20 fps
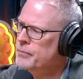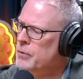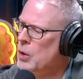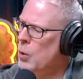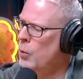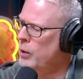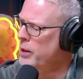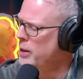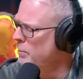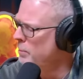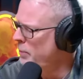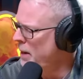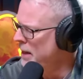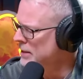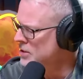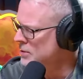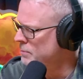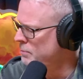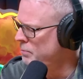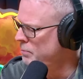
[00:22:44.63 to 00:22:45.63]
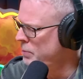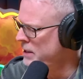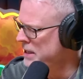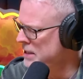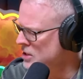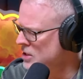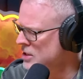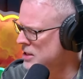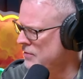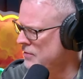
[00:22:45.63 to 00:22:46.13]
One of the best
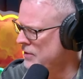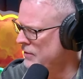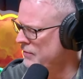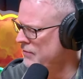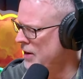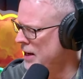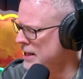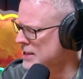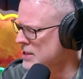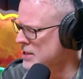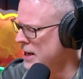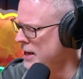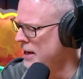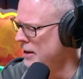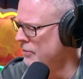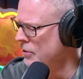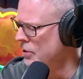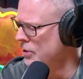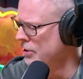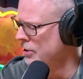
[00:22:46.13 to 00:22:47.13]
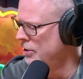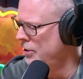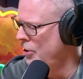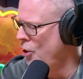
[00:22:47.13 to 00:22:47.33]
pieces of advice I ever